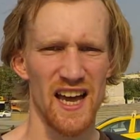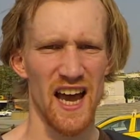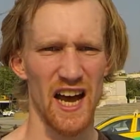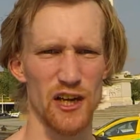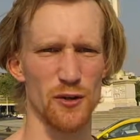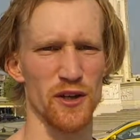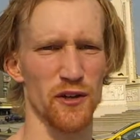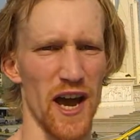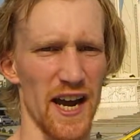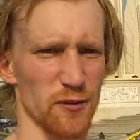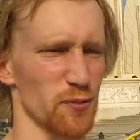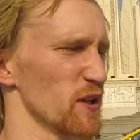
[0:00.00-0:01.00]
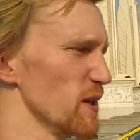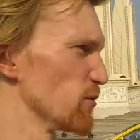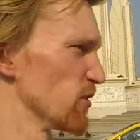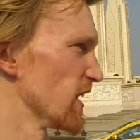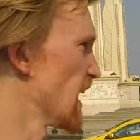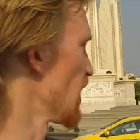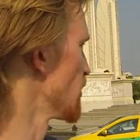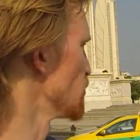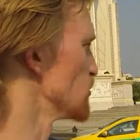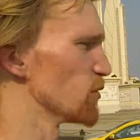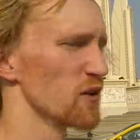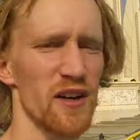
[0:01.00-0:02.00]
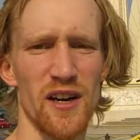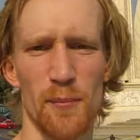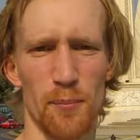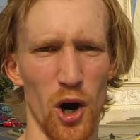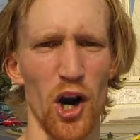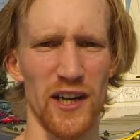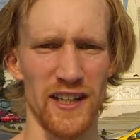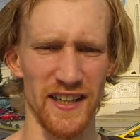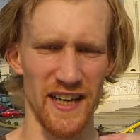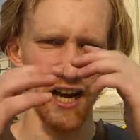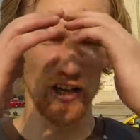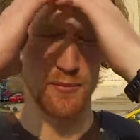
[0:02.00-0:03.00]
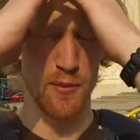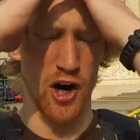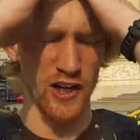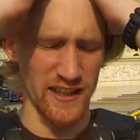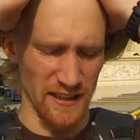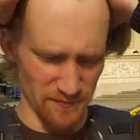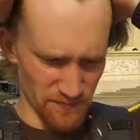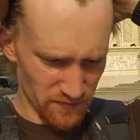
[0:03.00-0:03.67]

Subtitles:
how you interact with people and how you bargain and how you market.